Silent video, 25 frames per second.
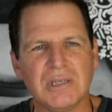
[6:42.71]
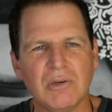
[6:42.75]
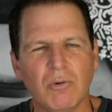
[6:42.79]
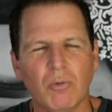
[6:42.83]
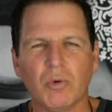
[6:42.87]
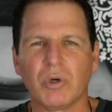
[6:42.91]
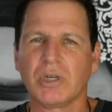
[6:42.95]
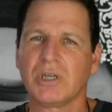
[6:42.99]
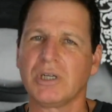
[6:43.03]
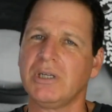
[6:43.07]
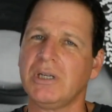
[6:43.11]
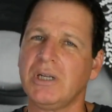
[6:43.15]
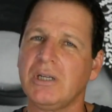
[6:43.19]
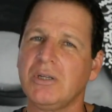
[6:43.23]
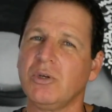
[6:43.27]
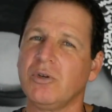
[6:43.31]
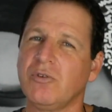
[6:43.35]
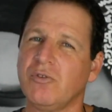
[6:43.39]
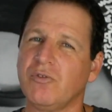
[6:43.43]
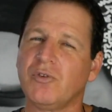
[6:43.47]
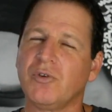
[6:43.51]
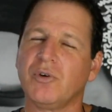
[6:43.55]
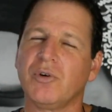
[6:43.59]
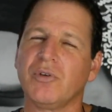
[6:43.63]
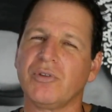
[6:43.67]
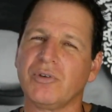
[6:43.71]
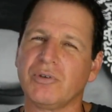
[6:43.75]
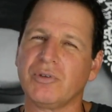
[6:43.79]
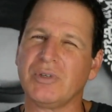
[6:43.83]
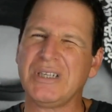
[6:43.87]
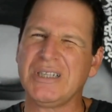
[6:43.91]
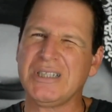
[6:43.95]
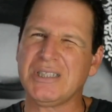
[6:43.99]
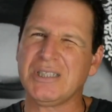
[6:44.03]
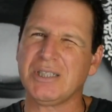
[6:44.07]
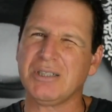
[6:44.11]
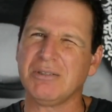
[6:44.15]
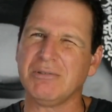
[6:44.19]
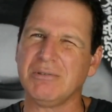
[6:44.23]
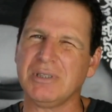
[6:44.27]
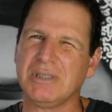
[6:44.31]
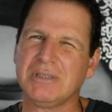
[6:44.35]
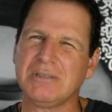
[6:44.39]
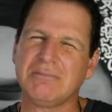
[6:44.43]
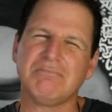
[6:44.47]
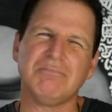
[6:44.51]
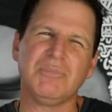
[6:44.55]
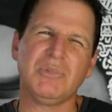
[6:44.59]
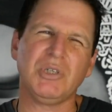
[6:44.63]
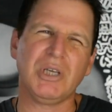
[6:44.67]
We're going to look further into it.
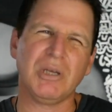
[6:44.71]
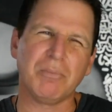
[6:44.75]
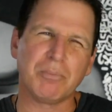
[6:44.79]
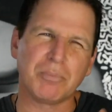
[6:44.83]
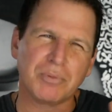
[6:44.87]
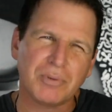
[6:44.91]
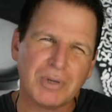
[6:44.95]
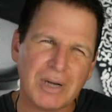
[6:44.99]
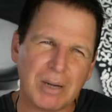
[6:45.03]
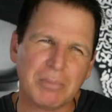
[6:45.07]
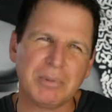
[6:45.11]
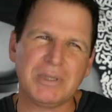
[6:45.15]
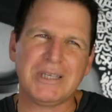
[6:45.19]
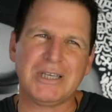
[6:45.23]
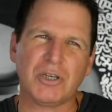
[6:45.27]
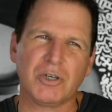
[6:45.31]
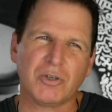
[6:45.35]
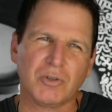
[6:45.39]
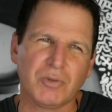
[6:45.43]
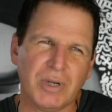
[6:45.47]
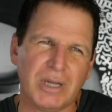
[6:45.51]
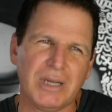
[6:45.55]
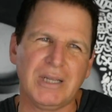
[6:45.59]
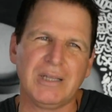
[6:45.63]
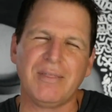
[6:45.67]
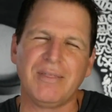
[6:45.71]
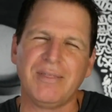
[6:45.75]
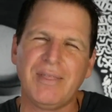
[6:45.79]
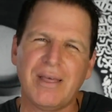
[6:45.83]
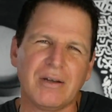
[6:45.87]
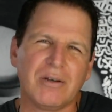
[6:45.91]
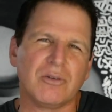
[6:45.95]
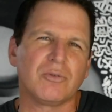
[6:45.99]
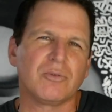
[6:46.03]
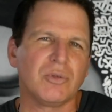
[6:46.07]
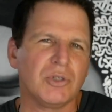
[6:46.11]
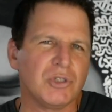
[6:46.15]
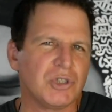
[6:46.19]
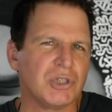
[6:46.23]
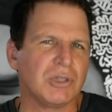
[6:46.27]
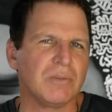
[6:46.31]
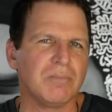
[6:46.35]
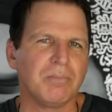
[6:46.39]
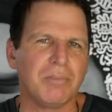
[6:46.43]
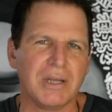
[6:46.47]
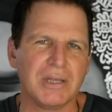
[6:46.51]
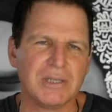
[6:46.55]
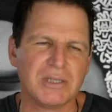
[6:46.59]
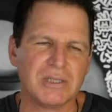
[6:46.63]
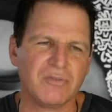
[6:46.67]
You can probably credit that original
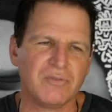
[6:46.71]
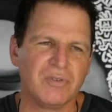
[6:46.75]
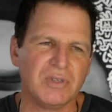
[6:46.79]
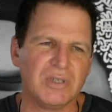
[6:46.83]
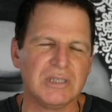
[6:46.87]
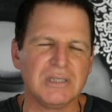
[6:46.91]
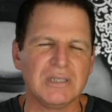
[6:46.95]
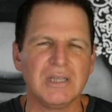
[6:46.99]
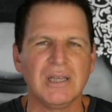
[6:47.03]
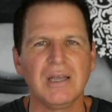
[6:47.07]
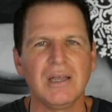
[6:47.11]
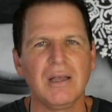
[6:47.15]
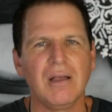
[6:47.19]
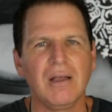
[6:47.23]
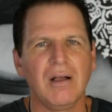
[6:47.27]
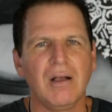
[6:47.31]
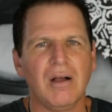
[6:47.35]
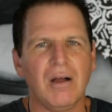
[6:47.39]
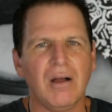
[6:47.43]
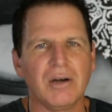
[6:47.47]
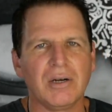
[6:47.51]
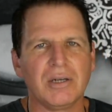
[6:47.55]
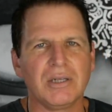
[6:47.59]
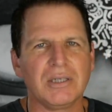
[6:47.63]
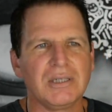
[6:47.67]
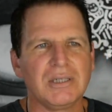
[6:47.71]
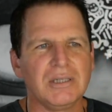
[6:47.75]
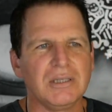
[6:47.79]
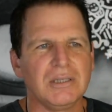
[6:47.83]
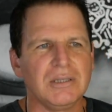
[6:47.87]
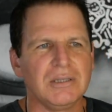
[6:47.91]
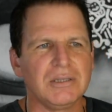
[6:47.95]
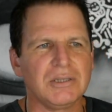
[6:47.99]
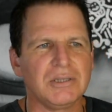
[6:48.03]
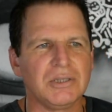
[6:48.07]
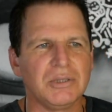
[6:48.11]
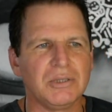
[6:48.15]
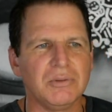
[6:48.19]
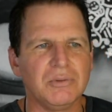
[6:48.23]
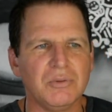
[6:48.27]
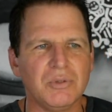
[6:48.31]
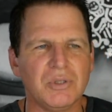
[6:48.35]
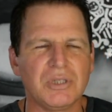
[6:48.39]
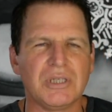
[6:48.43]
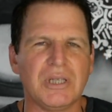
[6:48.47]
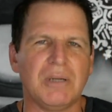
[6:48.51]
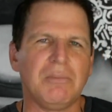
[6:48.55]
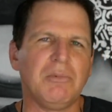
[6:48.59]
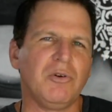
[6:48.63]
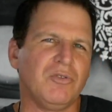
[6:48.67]
BuzzFeed article to
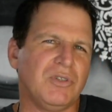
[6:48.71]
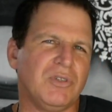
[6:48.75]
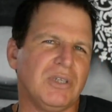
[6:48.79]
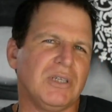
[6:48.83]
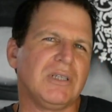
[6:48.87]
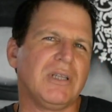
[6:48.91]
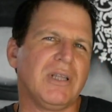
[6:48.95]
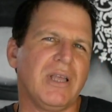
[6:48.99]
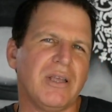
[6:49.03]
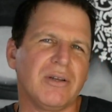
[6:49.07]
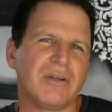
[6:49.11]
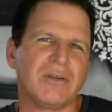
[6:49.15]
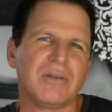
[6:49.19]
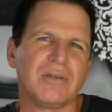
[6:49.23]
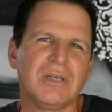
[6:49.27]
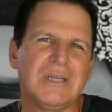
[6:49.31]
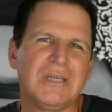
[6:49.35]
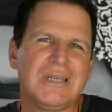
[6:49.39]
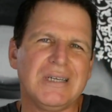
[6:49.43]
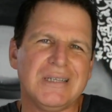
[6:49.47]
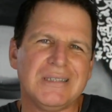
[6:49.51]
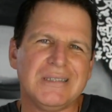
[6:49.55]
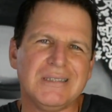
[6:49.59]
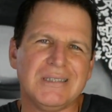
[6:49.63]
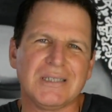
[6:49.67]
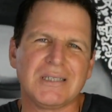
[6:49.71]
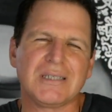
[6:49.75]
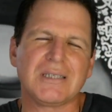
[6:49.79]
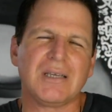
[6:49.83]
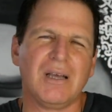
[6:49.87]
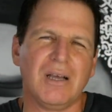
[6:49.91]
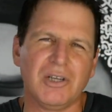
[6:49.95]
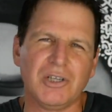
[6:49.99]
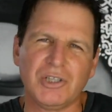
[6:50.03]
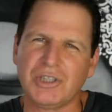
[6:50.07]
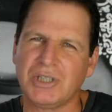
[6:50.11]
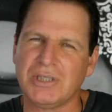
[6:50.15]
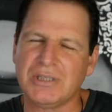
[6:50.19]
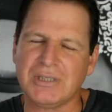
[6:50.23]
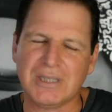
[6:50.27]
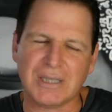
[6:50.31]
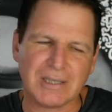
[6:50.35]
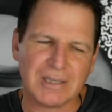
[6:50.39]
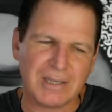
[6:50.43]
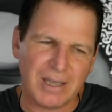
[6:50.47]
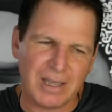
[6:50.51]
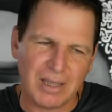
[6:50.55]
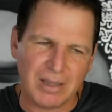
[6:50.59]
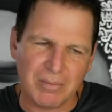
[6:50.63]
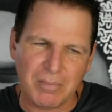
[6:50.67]
some of the later discussions that
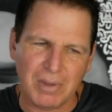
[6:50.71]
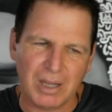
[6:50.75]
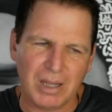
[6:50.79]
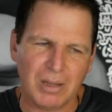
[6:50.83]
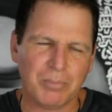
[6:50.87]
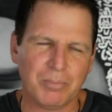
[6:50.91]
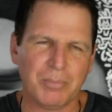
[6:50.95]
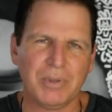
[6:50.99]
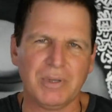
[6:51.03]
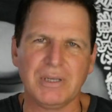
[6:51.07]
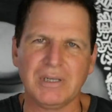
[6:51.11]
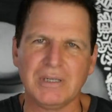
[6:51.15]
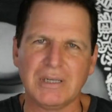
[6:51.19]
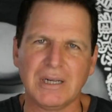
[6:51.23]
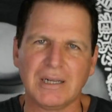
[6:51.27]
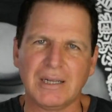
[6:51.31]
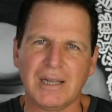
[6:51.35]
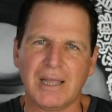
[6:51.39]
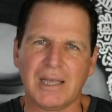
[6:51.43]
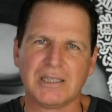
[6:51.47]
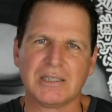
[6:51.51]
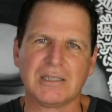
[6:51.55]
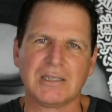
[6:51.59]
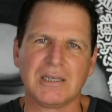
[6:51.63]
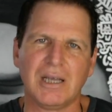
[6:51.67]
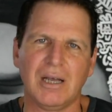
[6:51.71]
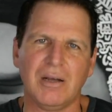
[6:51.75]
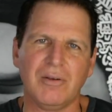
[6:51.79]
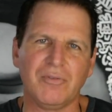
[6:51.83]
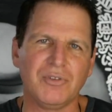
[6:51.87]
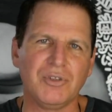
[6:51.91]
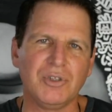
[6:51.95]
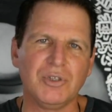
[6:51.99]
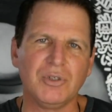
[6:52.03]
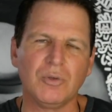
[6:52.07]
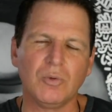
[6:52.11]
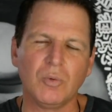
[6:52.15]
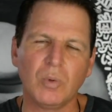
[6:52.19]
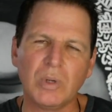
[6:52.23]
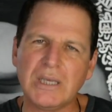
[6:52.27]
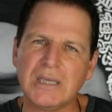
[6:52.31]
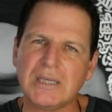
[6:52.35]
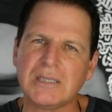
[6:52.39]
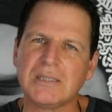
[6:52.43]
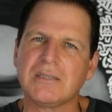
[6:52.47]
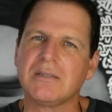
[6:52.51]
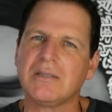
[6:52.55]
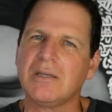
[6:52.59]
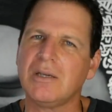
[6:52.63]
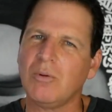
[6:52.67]
came up in the last few
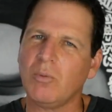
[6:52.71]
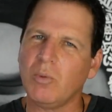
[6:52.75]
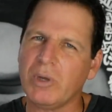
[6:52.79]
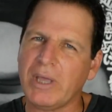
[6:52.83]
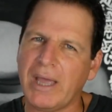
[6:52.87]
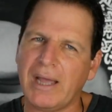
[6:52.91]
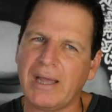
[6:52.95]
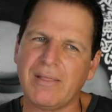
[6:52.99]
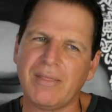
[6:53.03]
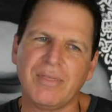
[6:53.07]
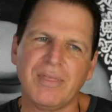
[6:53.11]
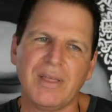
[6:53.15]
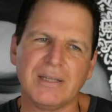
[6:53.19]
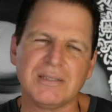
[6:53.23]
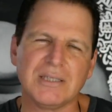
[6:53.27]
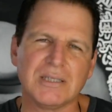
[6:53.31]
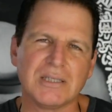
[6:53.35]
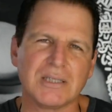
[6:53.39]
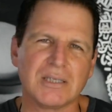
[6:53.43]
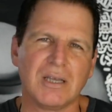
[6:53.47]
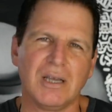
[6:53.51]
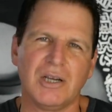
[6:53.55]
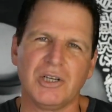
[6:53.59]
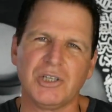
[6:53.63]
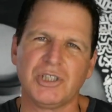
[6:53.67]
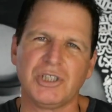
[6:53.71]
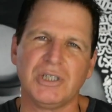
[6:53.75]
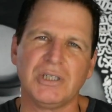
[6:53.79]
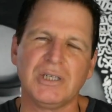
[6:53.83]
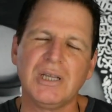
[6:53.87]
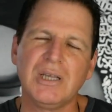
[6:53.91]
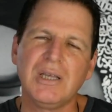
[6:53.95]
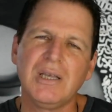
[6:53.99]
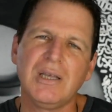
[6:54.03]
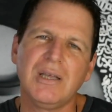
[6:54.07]
weeks. We had that discussion